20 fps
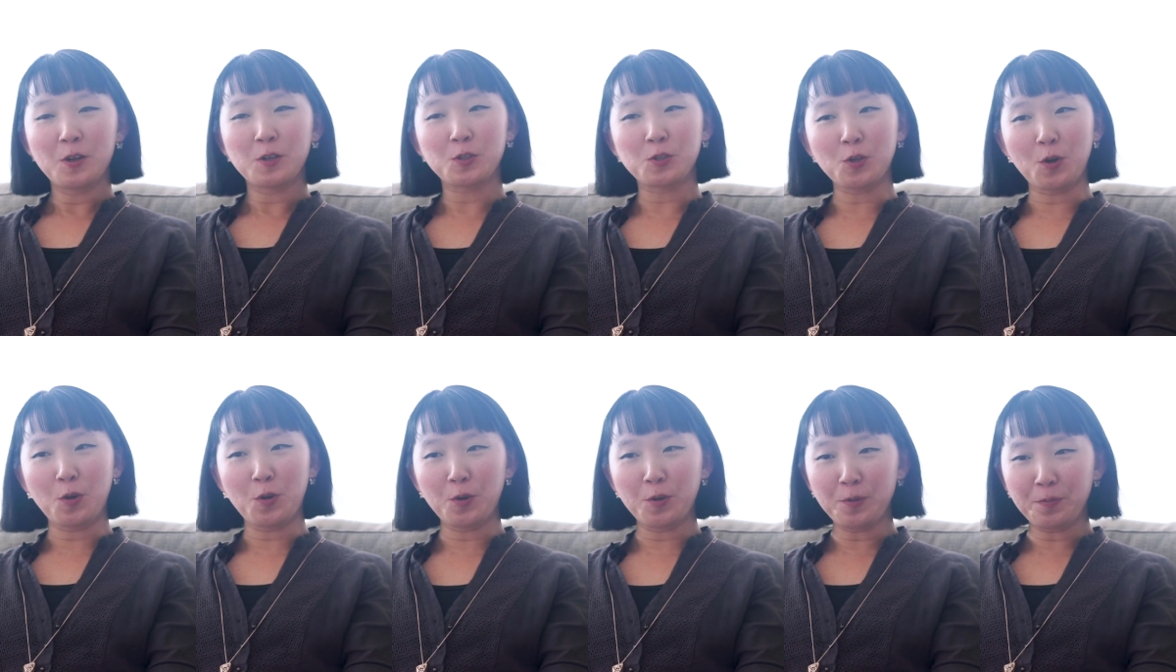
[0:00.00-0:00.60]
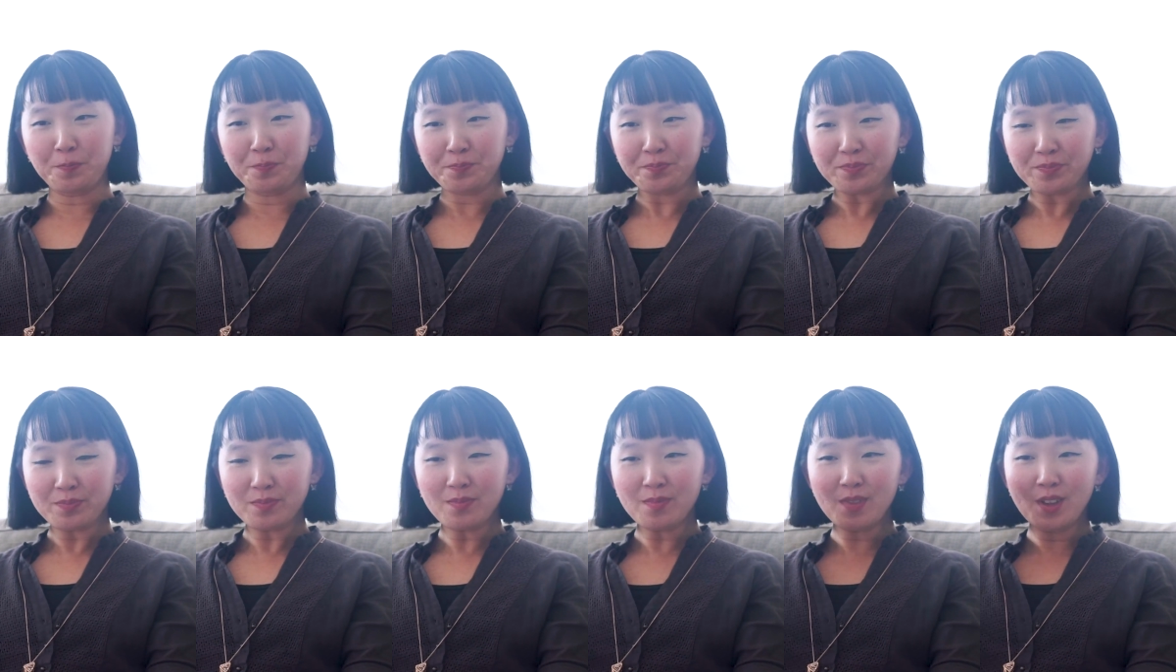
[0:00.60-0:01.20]
So
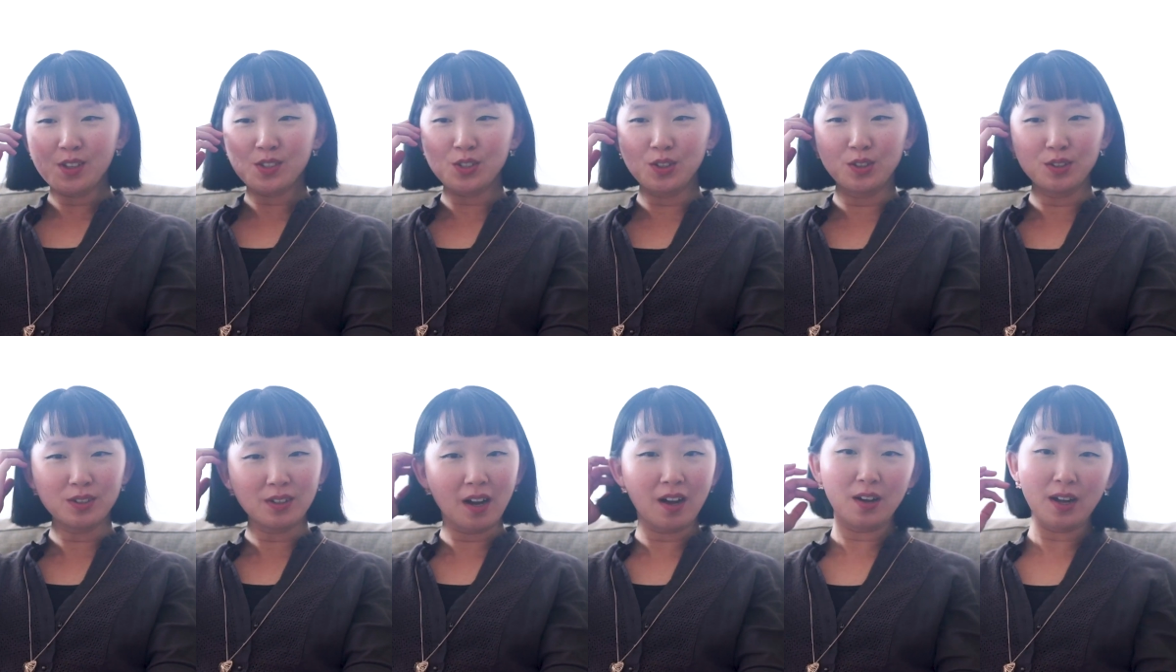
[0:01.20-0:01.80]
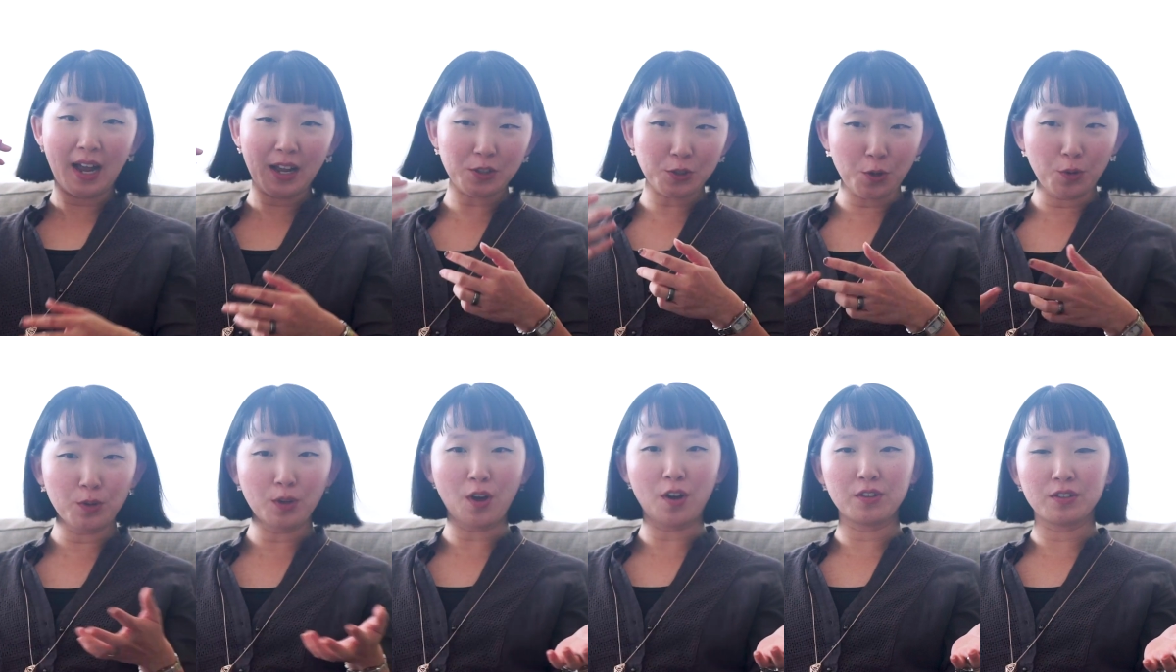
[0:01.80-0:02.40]
I
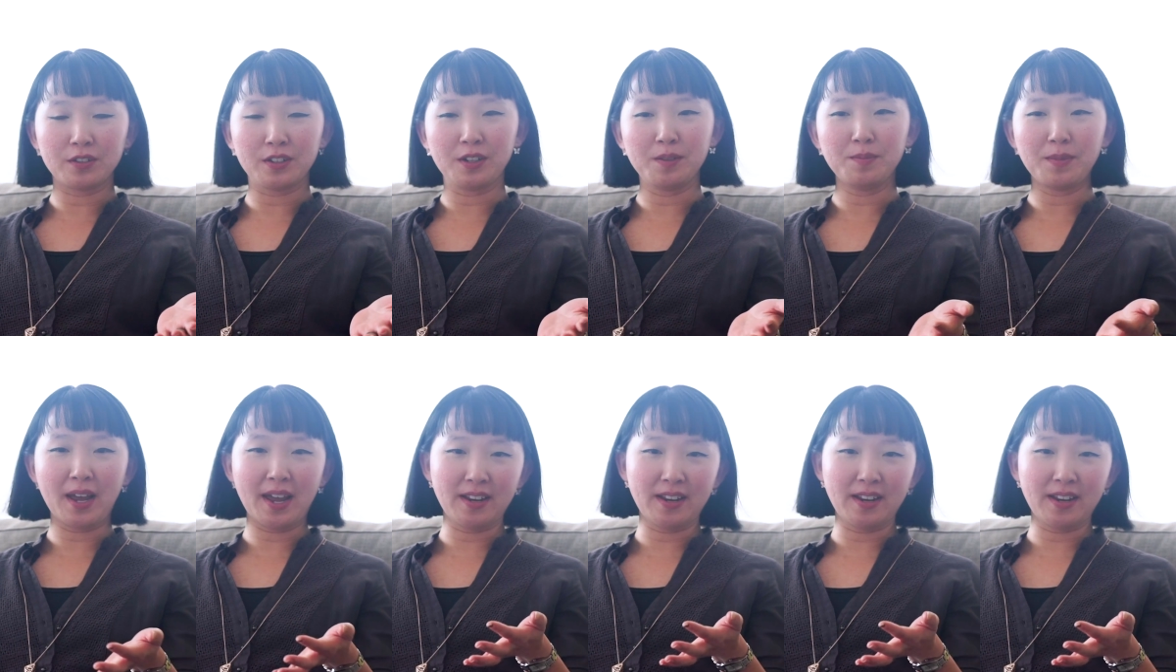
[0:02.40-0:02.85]
told all of them,